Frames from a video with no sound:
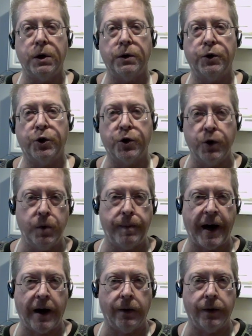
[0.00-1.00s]
scoop
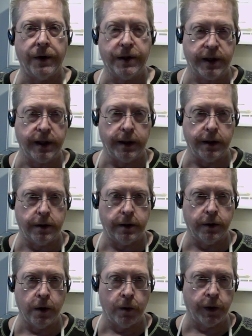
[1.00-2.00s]
out the seeds.
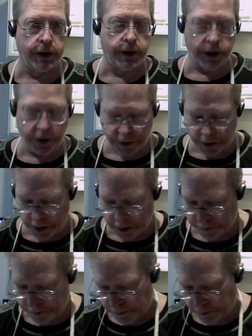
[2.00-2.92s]
You don't want the seeds in there.